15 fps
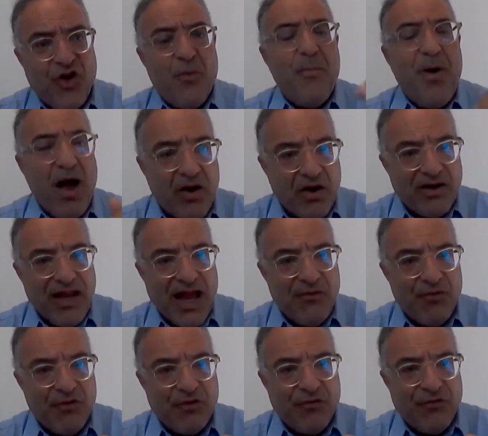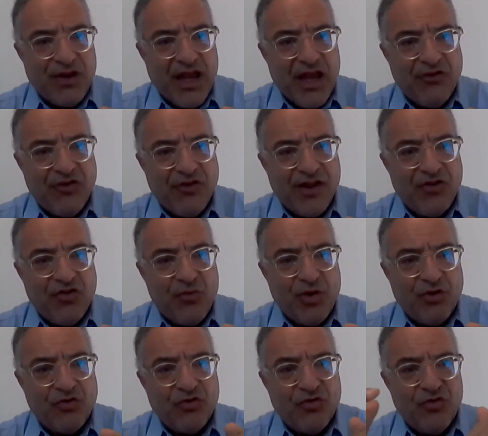or market diversification that you
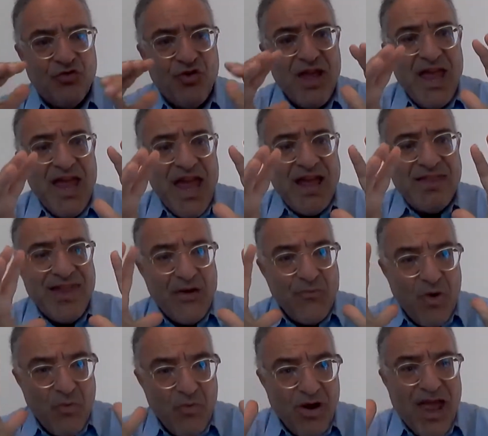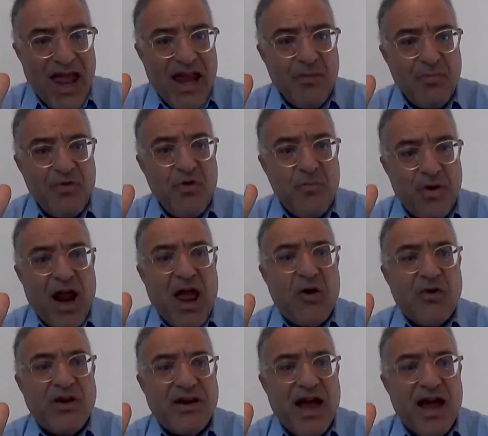want to do. And then we will help you
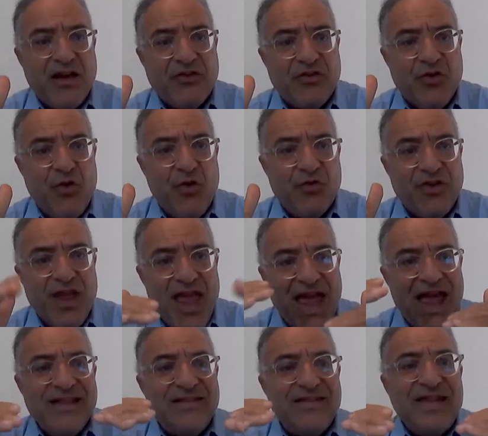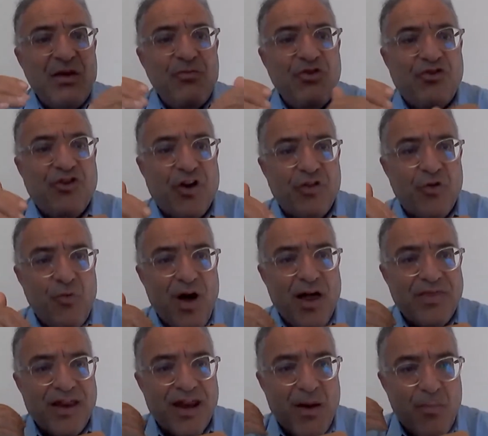prioritize those and see which are the ones
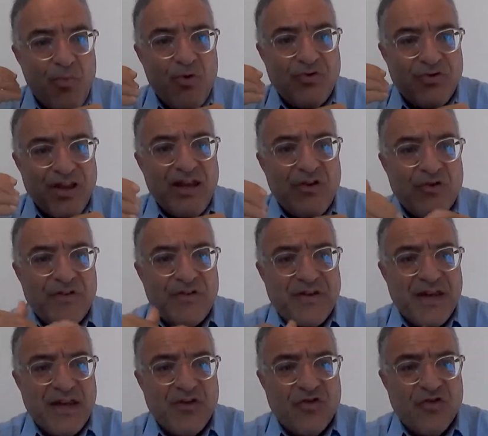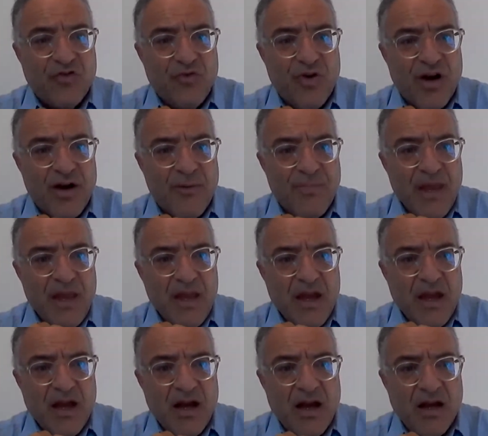that are most interesting to
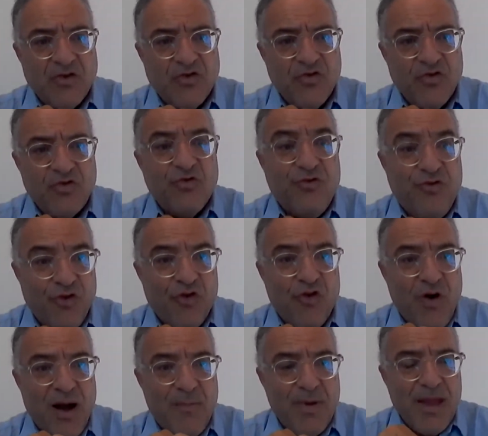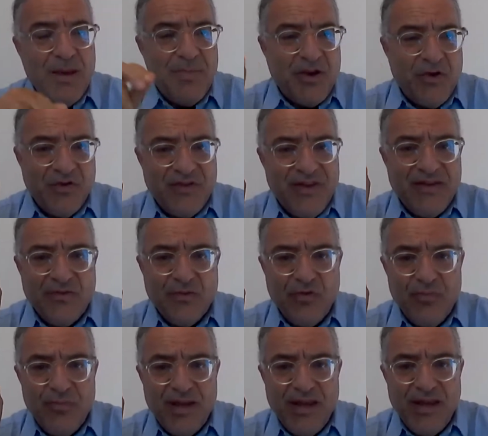follow up, because this
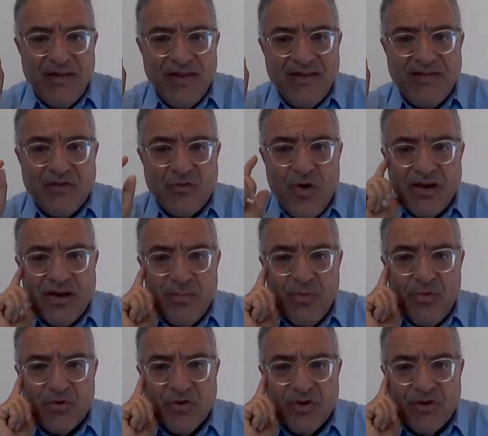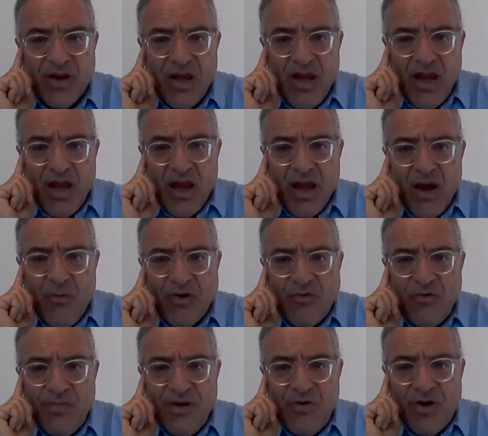is quite important. What
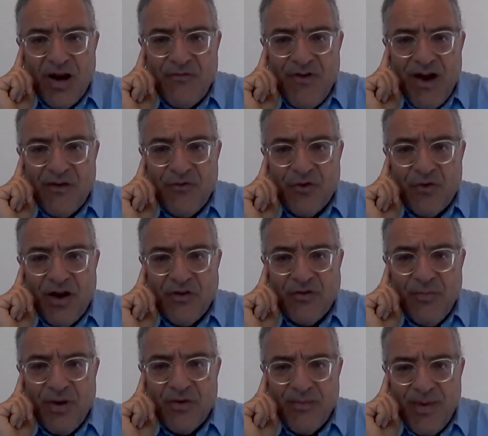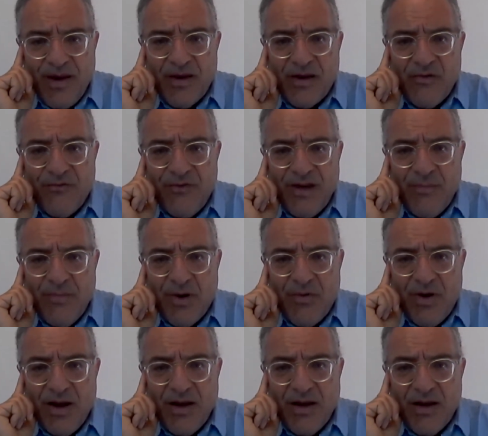will be your advice for crisis and medical field,
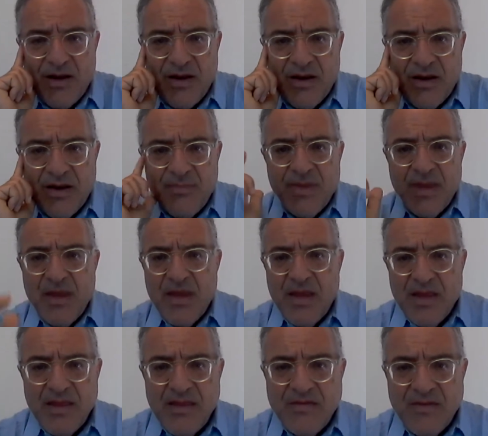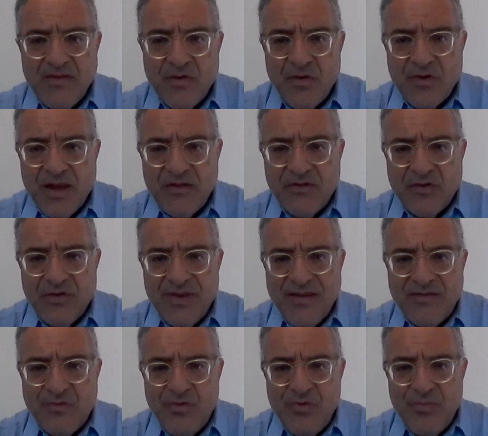Marwan? This is okay. So
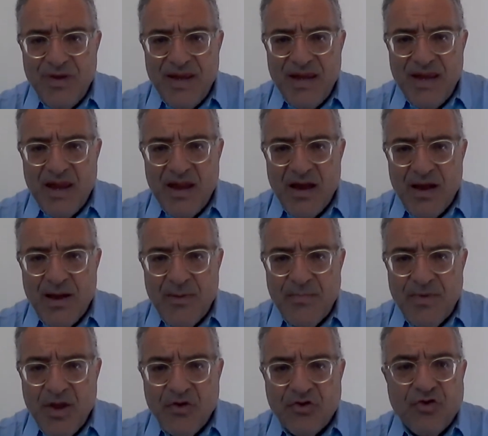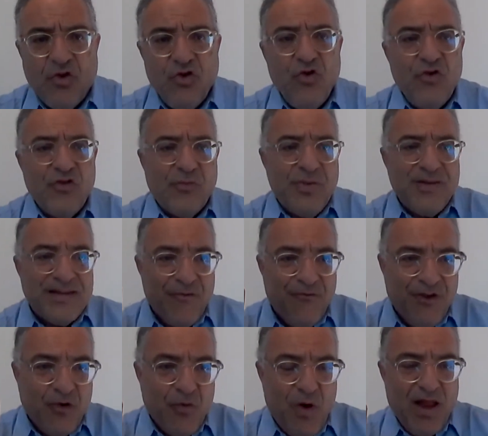this will be, so no
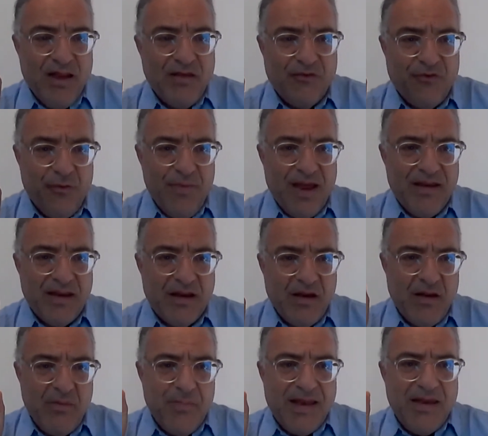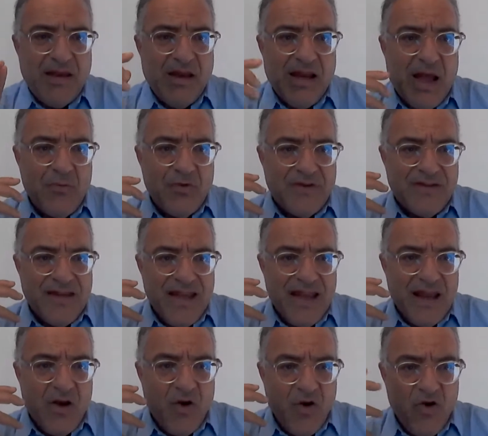specific ones for medical. Medical, I would
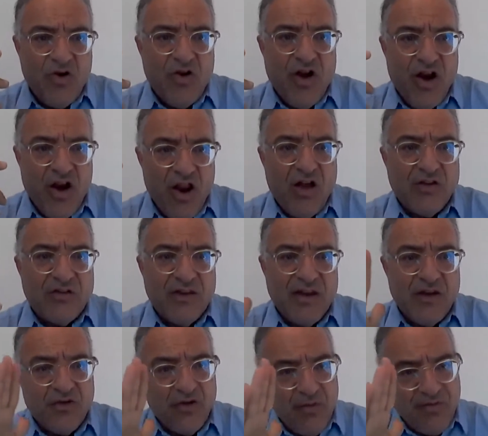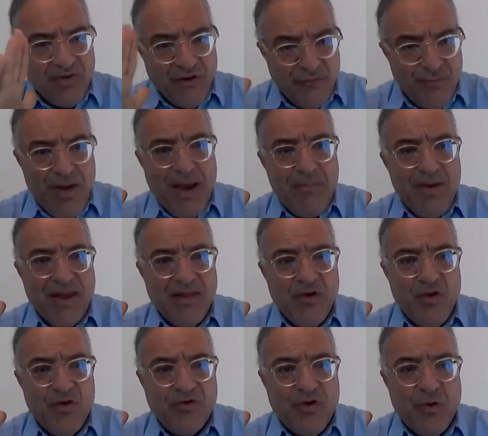say, look a lot in terms of mapping
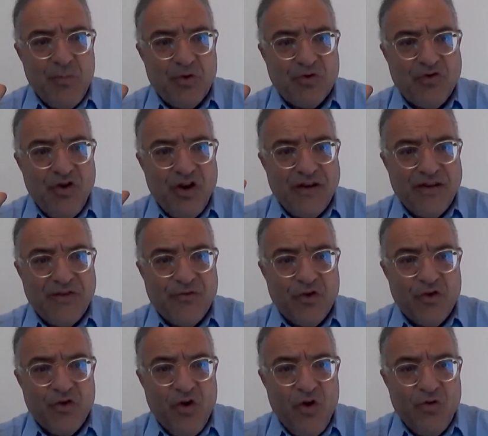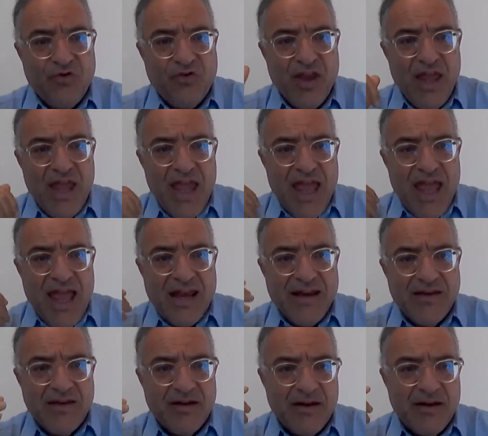those opportunities for growth, and